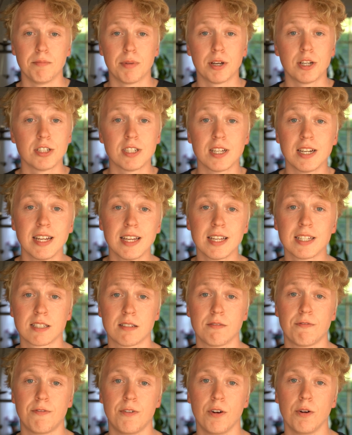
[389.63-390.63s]
Because it is
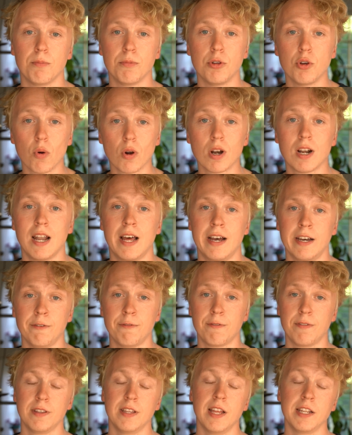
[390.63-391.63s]
from your
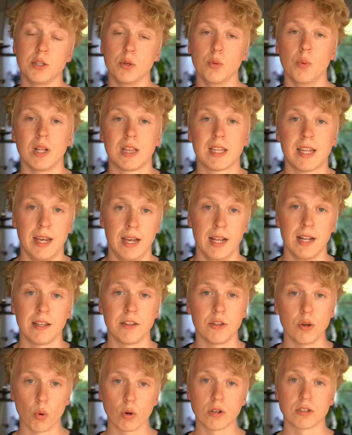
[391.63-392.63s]
life that you will tell
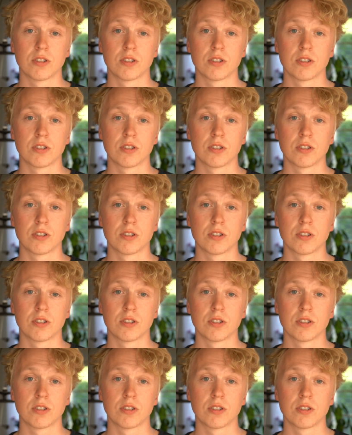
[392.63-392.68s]
your